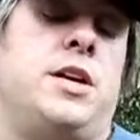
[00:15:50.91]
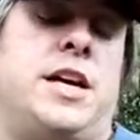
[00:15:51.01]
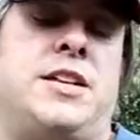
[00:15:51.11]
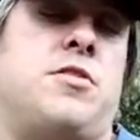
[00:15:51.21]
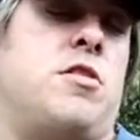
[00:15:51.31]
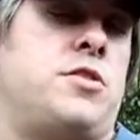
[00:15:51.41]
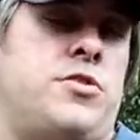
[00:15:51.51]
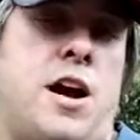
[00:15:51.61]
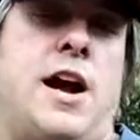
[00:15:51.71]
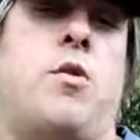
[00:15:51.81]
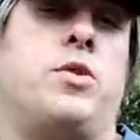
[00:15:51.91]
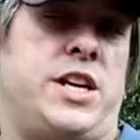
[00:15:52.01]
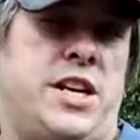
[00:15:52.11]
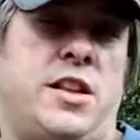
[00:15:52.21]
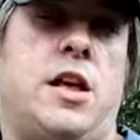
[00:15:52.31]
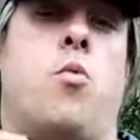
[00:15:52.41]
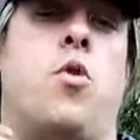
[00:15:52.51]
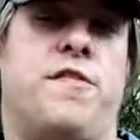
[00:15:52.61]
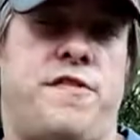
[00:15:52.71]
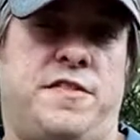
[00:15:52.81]
it starts to dry out when you get in that
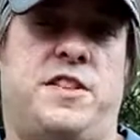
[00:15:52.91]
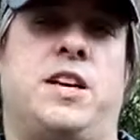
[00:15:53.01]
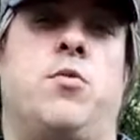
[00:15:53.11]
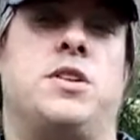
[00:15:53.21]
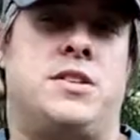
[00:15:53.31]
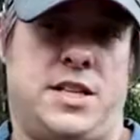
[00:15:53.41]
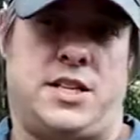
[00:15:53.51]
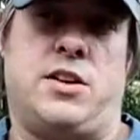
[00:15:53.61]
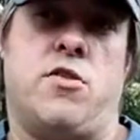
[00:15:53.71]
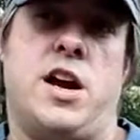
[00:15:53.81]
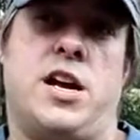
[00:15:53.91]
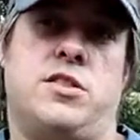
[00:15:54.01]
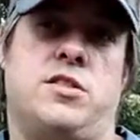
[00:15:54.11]
150, 160 range.